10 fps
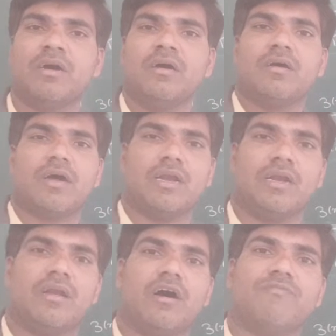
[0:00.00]

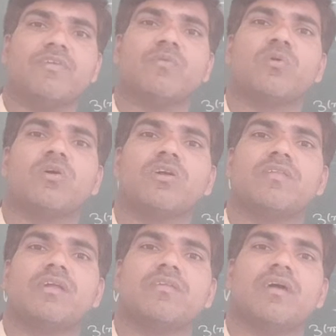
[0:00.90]
and afterwards
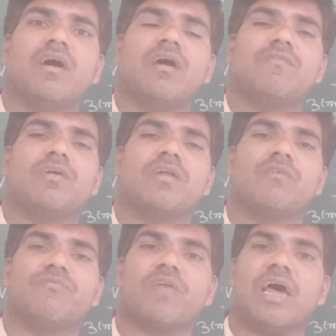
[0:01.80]
there is our
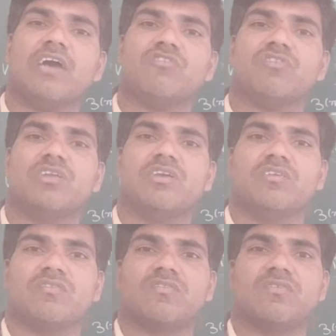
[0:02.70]
refraction
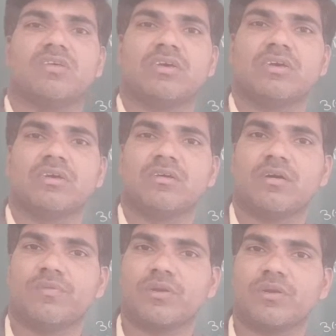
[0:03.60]
is.
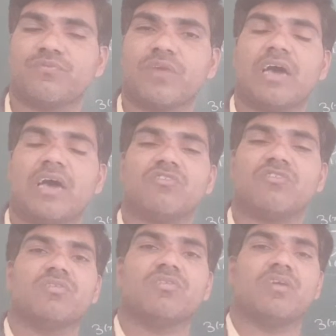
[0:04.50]
Our
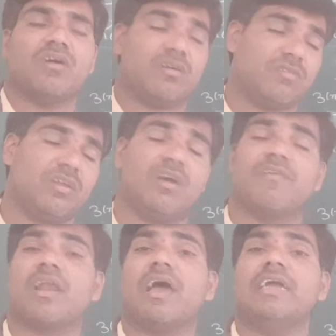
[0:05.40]
refraction,
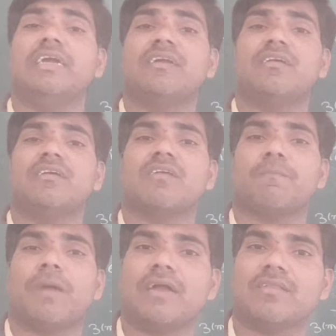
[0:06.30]
our light is a
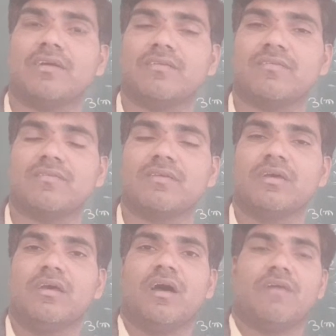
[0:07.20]
path is.
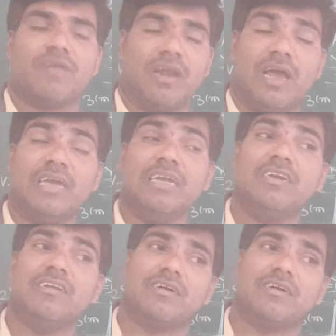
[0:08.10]
Our light